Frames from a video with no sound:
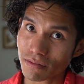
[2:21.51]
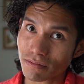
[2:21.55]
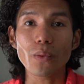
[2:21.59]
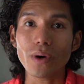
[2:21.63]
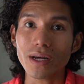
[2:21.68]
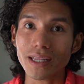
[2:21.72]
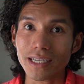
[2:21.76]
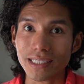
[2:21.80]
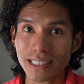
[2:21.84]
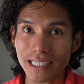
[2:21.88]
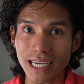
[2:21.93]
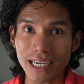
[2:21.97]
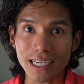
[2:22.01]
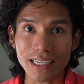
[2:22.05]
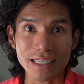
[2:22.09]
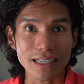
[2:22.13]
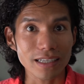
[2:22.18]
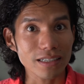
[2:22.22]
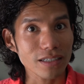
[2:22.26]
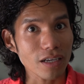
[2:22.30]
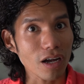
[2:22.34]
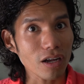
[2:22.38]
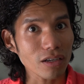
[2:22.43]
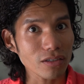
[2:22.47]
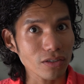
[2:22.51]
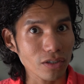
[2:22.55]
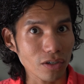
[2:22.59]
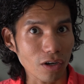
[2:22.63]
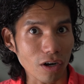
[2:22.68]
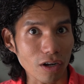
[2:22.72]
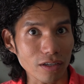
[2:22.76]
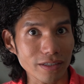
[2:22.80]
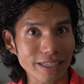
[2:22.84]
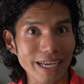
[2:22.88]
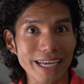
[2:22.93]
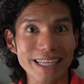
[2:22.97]
while a tenant is also
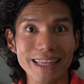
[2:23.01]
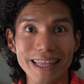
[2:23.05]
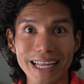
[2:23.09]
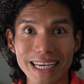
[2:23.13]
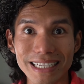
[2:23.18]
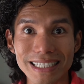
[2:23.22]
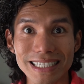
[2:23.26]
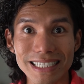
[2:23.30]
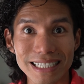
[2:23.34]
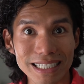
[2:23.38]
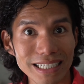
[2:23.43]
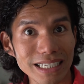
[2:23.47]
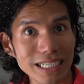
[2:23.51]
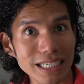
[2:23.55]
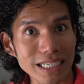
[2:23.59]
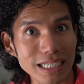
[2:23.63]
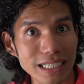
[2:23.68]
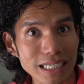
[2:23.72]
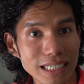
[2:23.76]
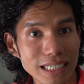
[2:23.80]
called a lessee.